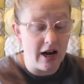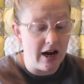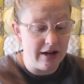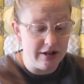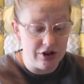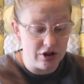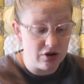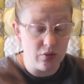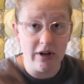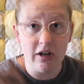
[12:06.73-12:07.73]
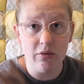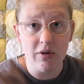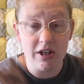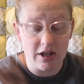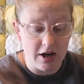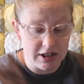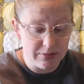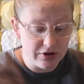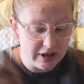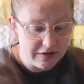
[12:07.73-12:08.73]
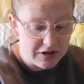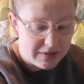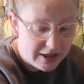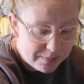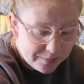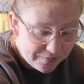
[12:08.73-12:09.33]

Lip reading: I just wear what the hospital gives me.